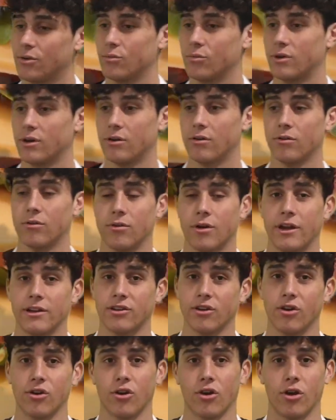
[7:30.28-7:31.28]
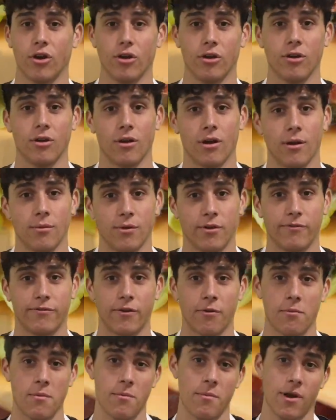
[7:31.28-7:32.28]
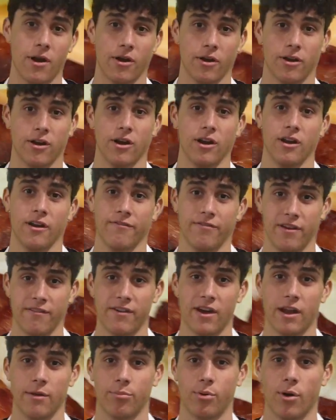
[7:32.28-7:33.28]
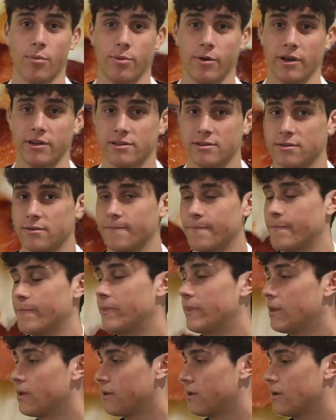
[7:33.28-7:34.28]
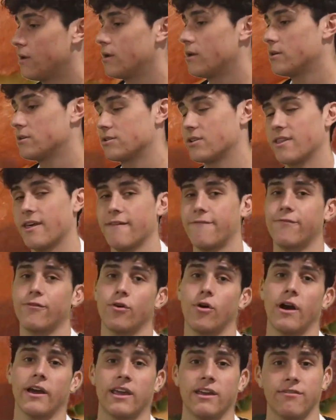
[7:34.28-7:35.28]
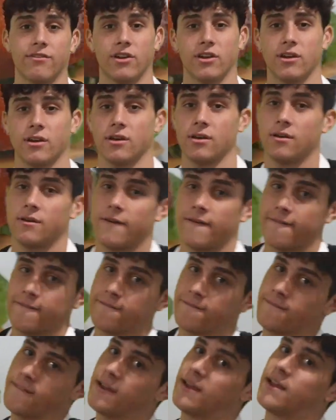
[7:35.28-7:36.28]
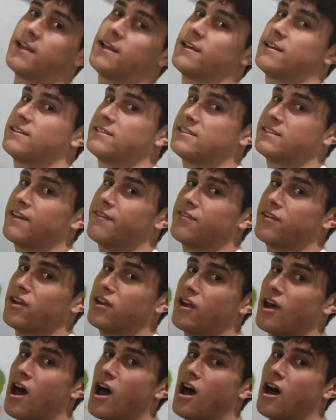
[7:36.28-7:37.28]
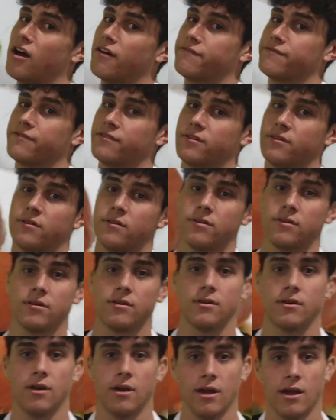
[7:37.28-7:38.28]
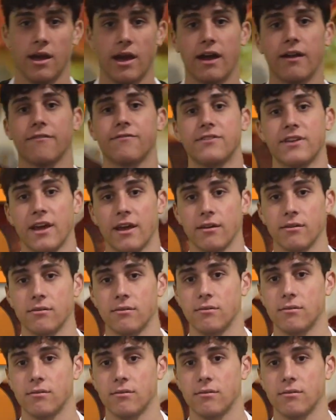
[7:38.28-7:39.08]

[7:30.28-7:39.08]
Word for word: Well, I don't know. I'm not from America and I've never had Popeyes. So therefore, I give it a seven and a half out of ten.